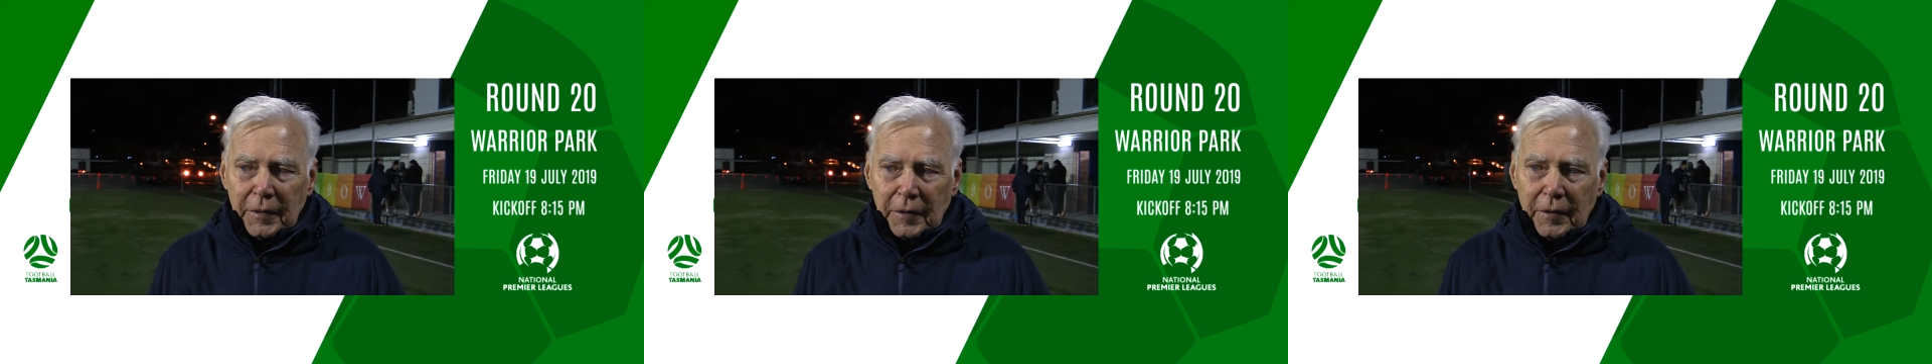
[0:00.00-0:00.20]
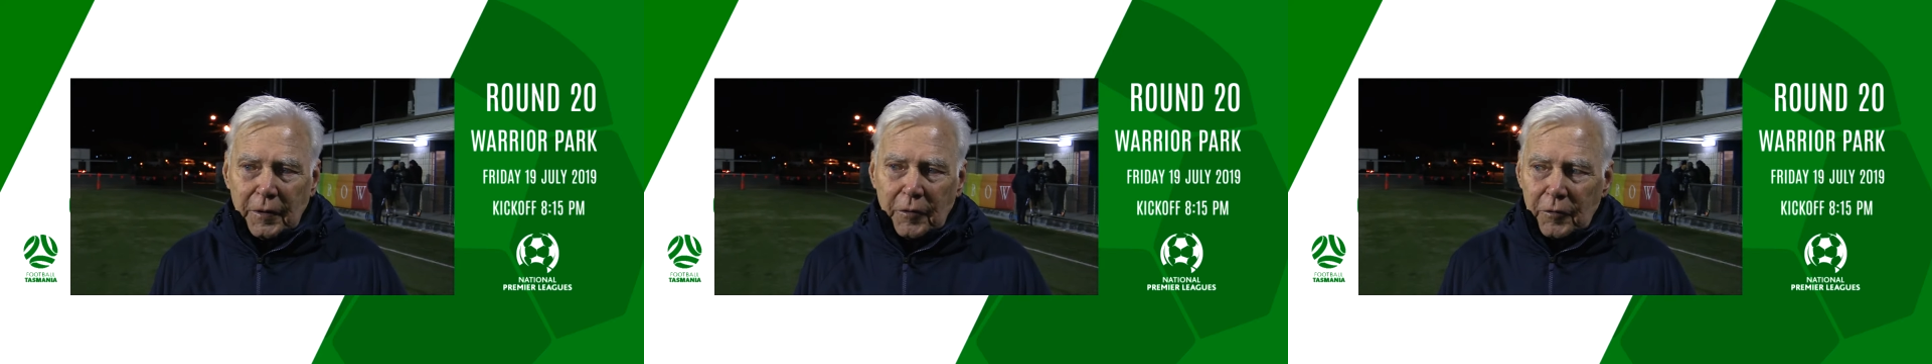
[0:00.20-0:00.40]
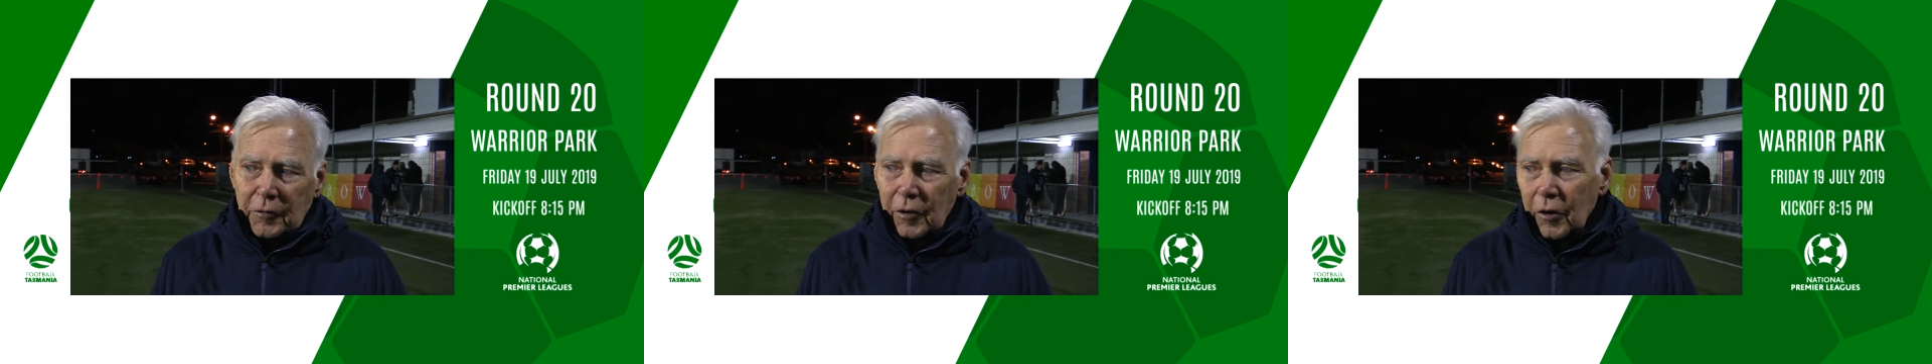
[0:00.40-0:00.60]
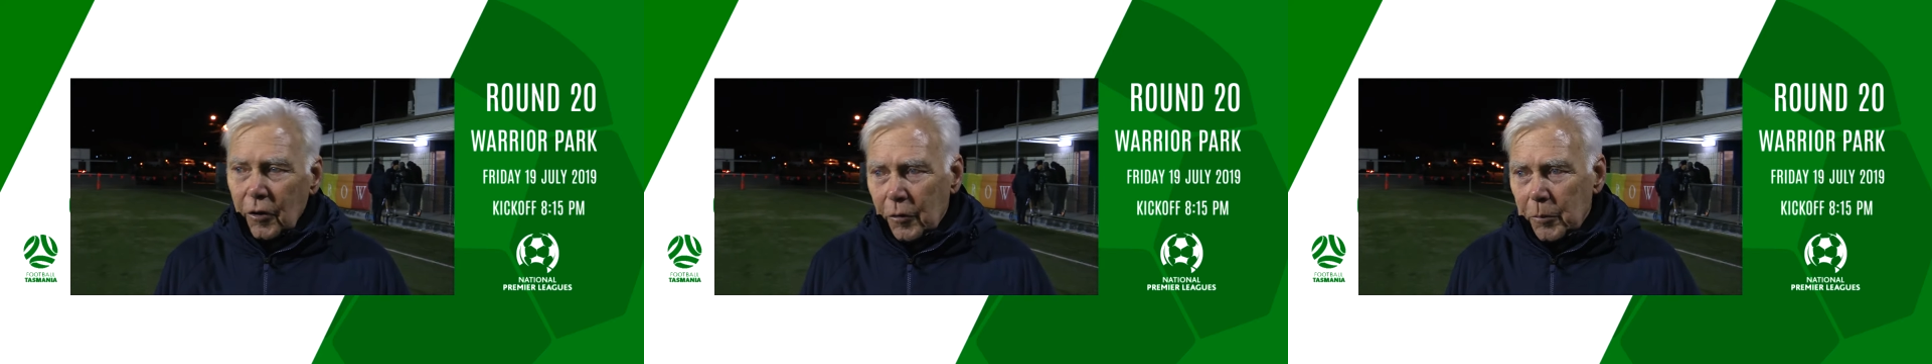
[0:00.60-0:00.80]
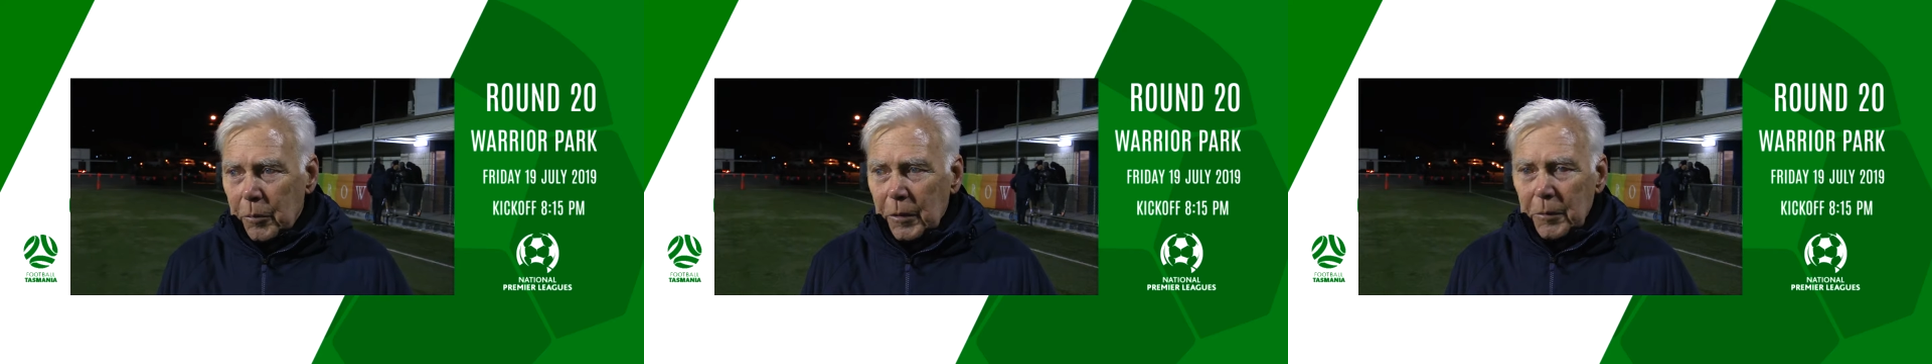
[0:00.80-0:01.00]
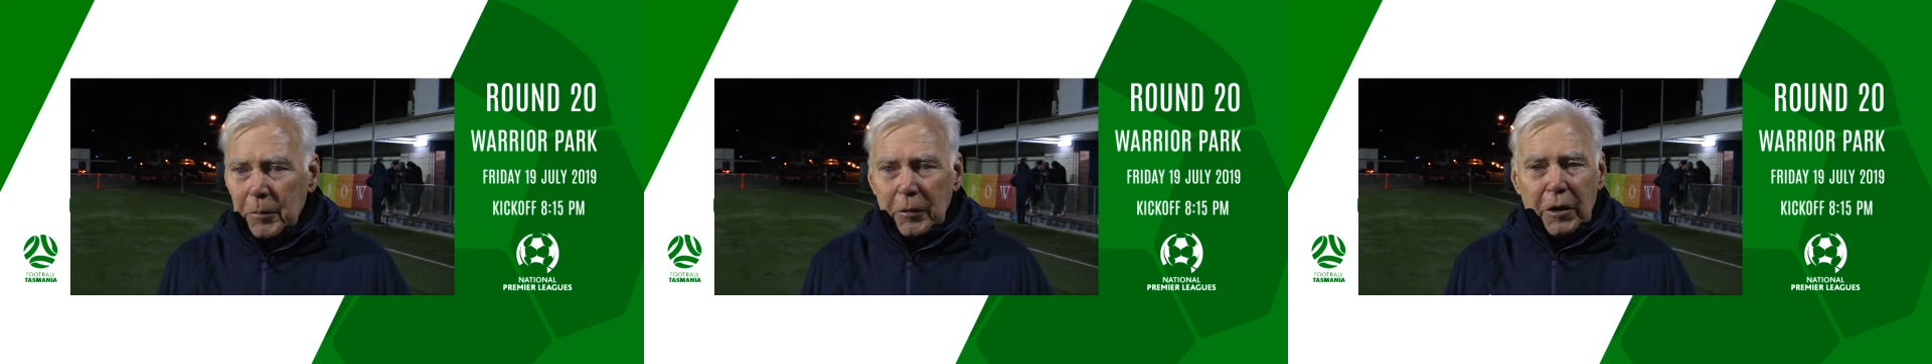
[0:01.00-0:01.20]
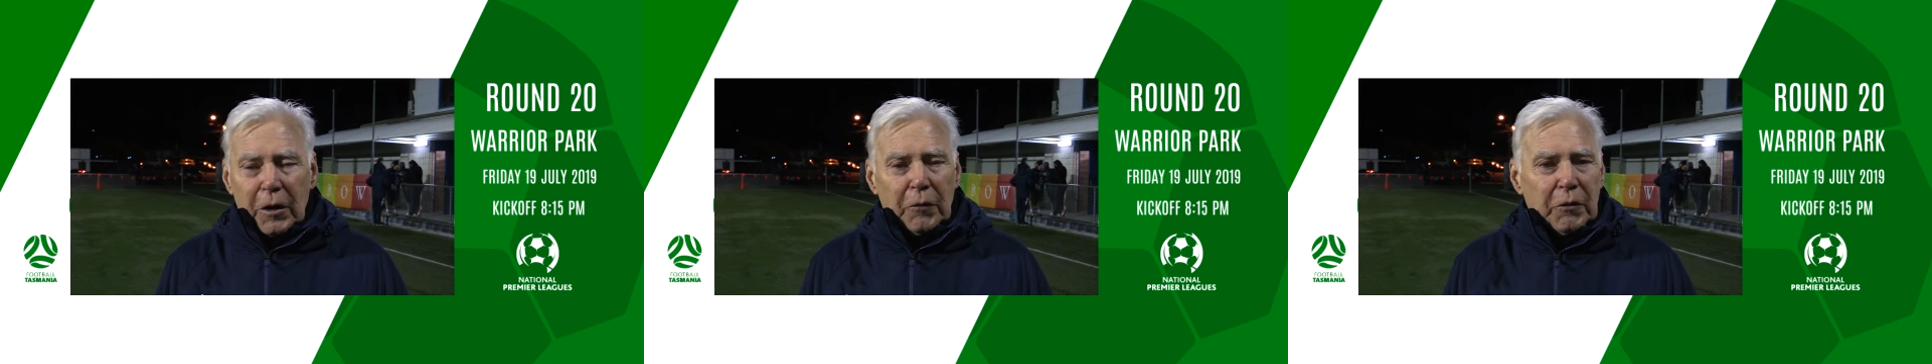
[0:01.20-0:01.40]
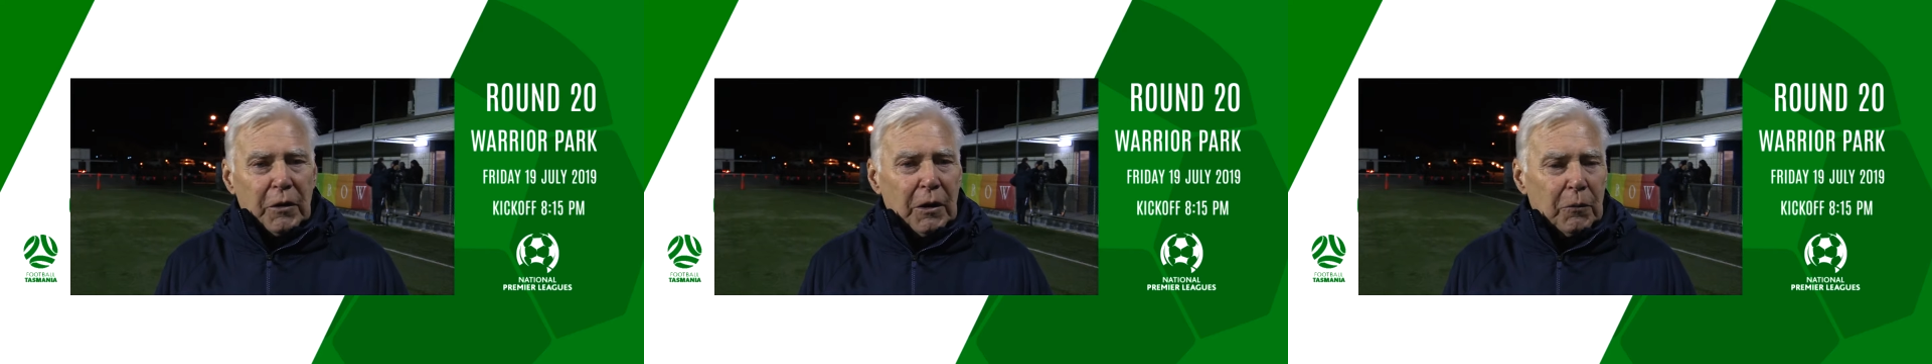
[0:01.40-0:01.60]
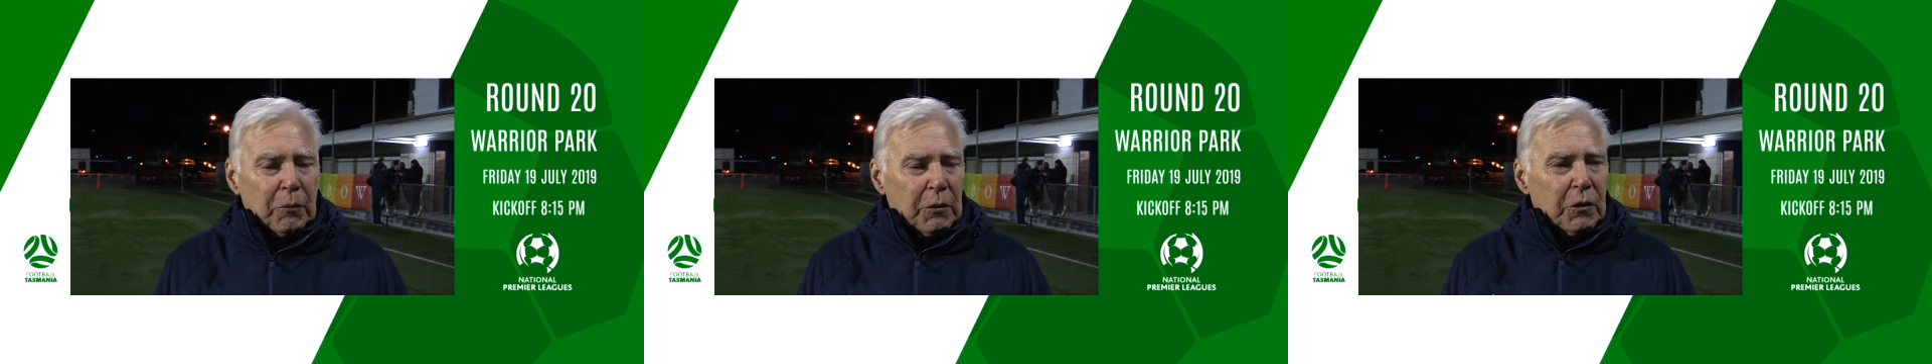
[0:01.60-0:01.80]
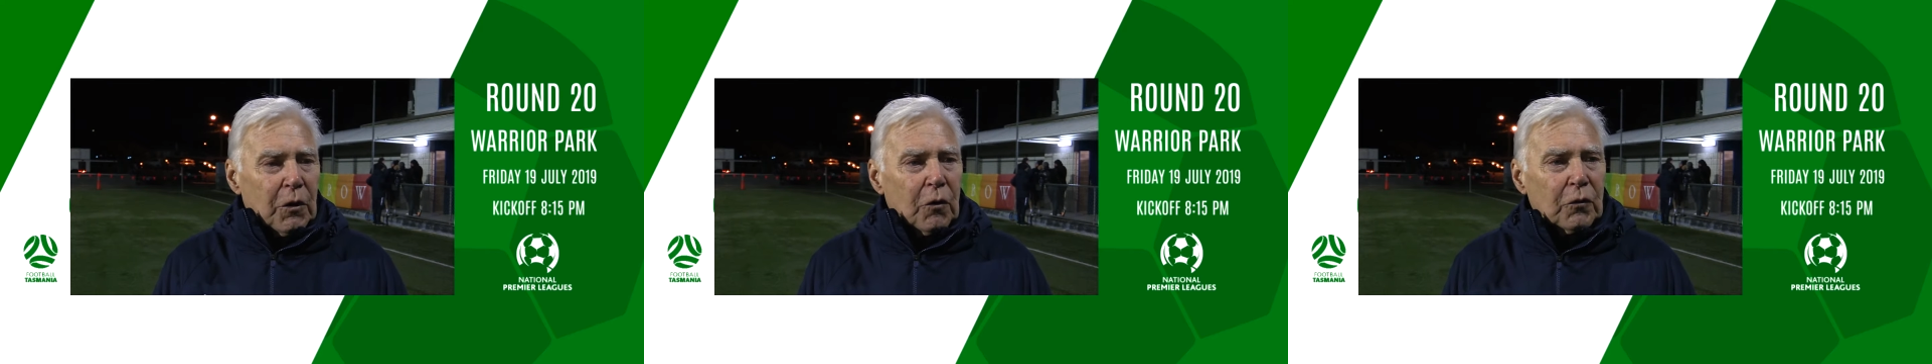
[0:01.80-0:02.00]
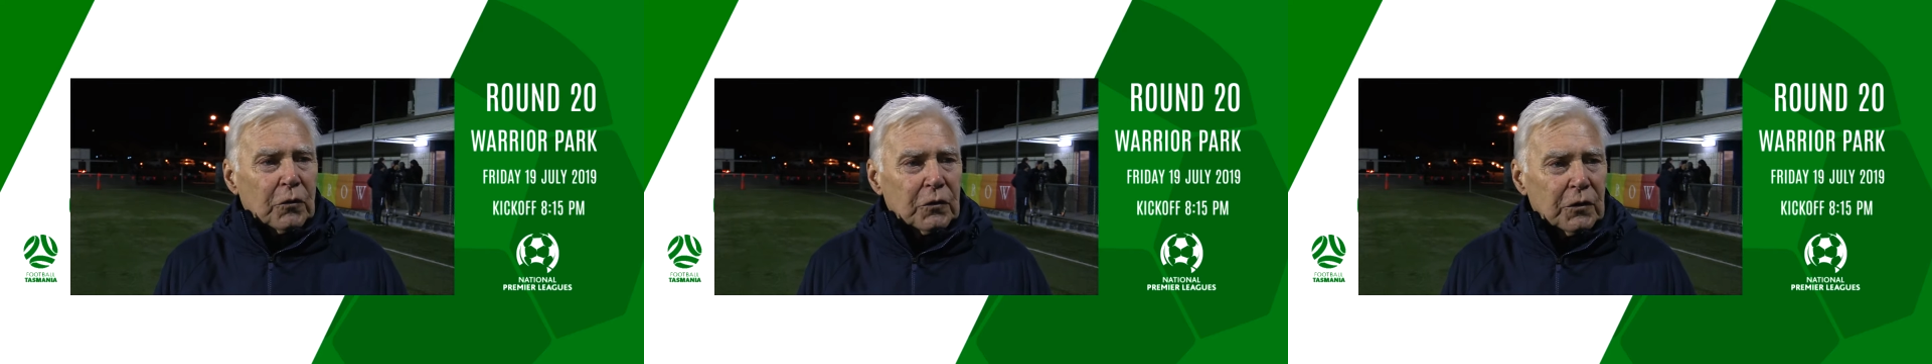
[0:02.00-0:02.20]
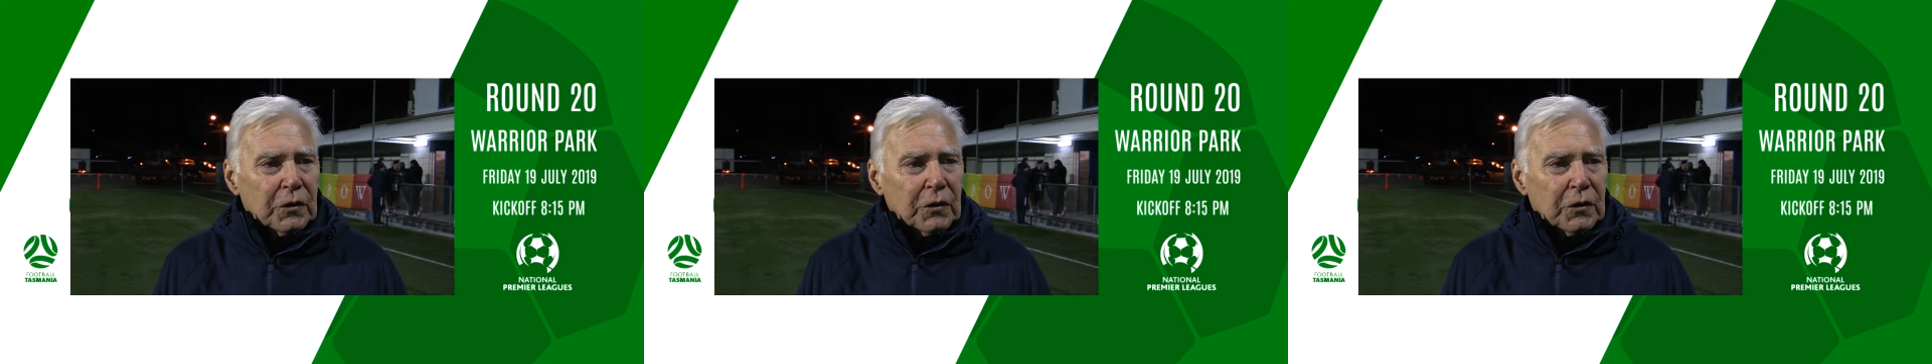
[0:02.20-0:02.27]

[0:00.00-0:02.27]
there's a lot of people going down with knocks